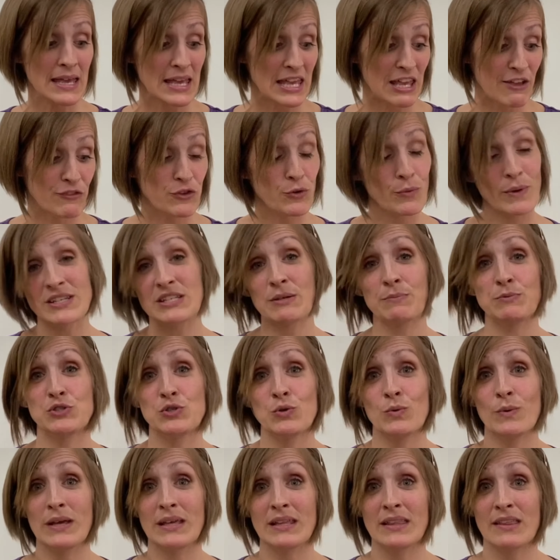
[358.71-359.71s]
If you end up
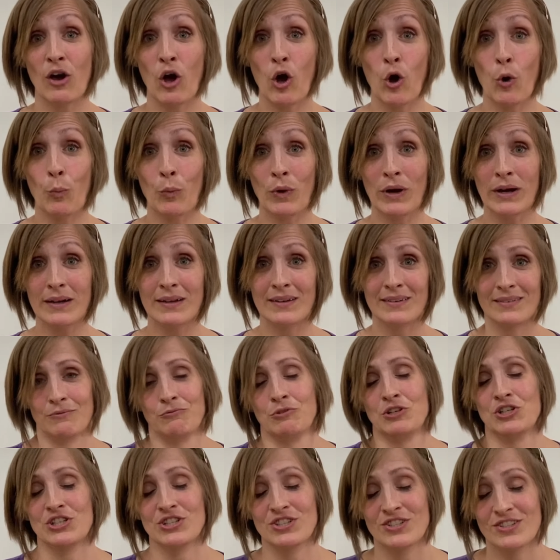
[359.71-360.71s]
doing the homework,
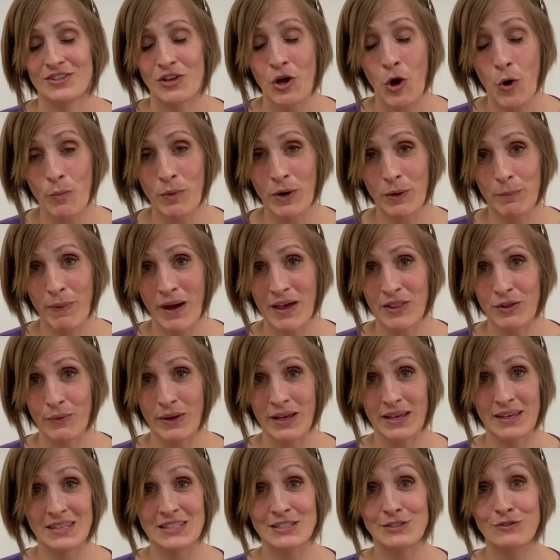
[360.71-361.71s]
which the homework, by the way,
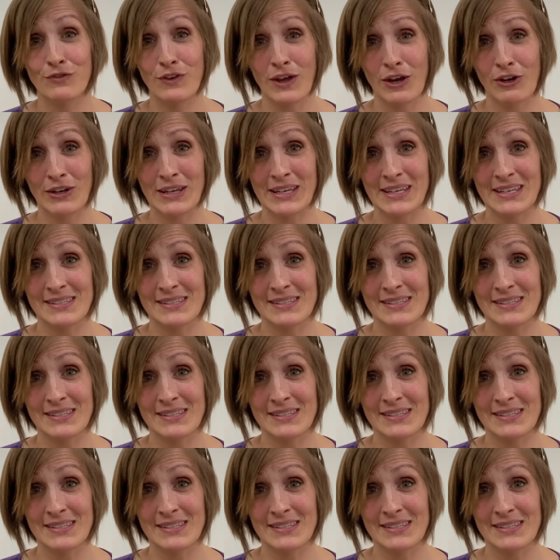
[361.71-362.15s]
is very